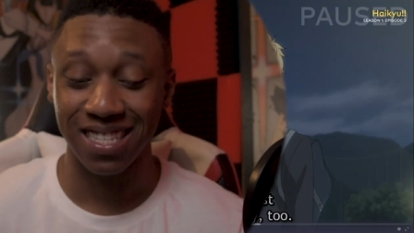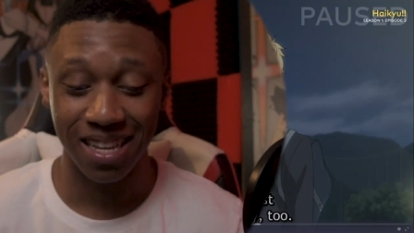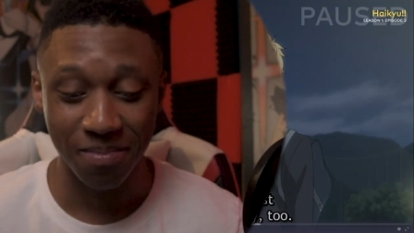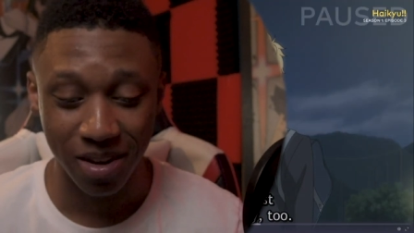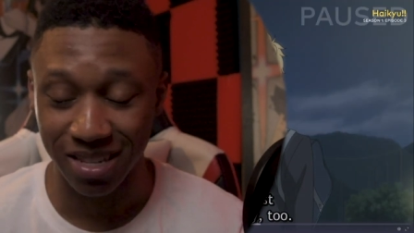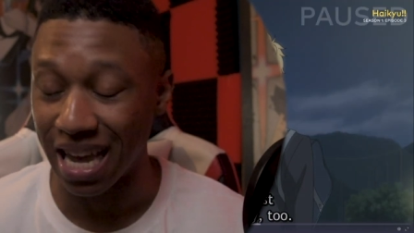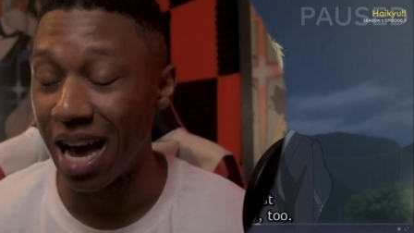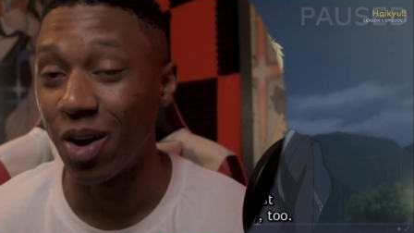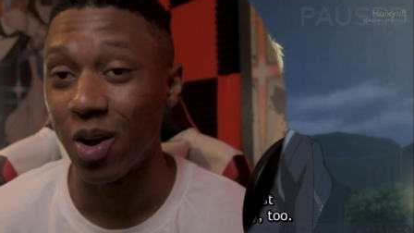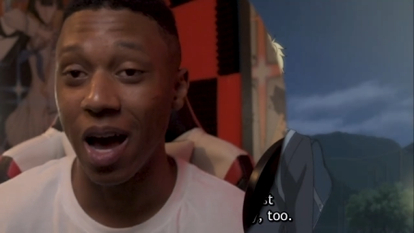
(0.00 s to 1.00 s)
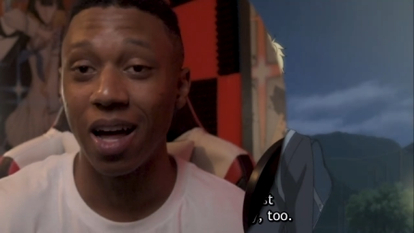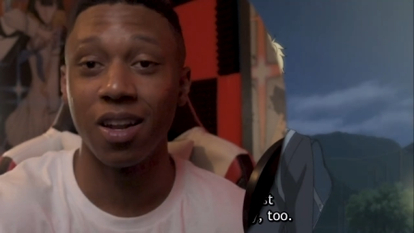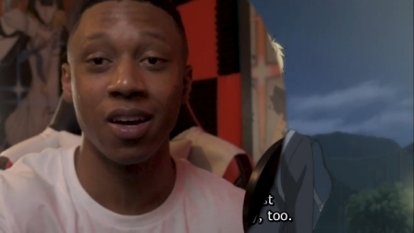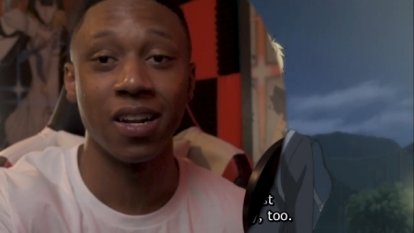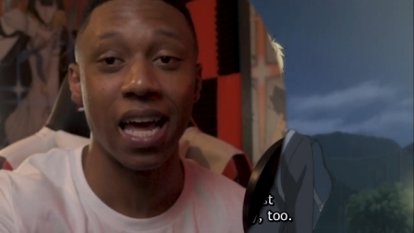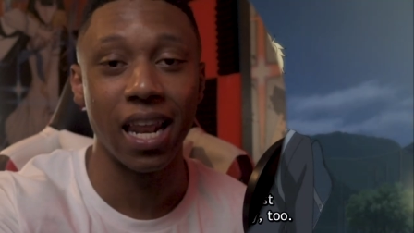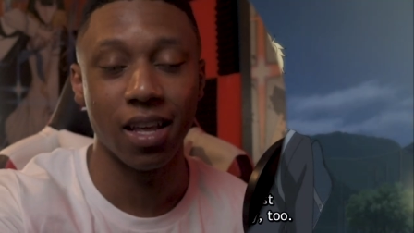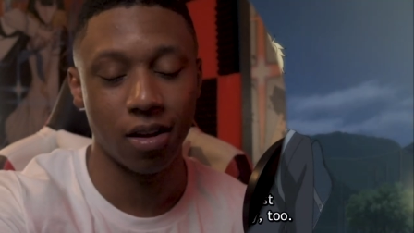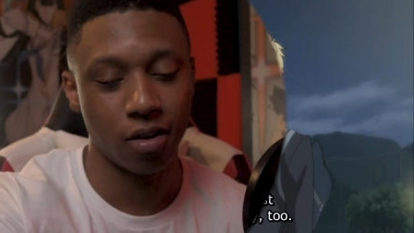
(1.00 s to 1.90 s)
centimeters. I don't know how long that is.